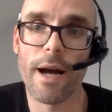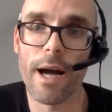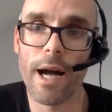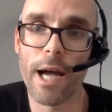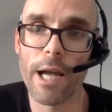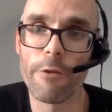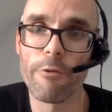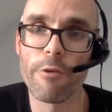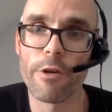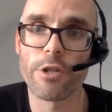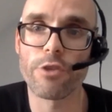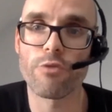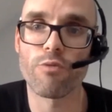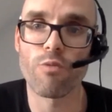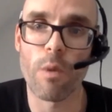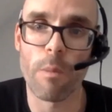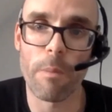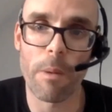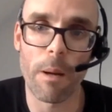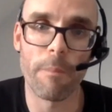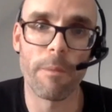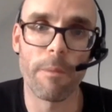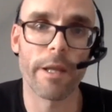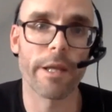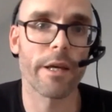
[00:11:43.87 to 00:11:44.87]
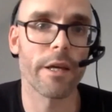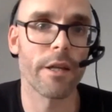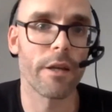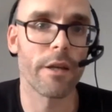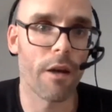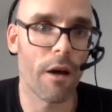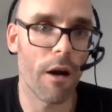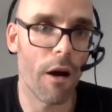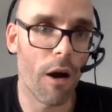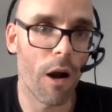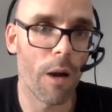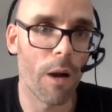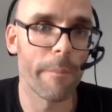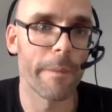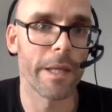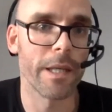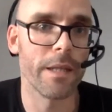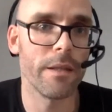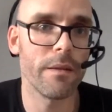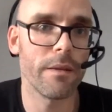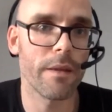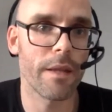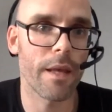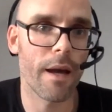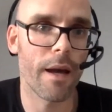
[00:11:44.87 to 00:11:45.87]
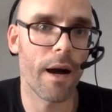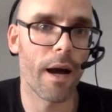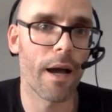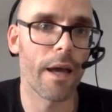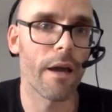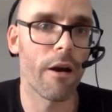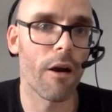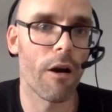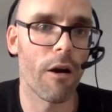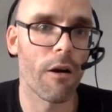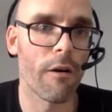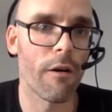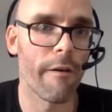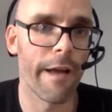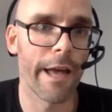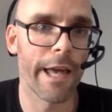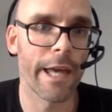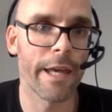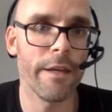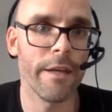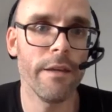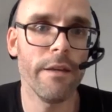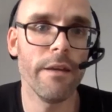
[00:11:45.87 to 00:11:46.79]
Irish Republican Army, the IRA.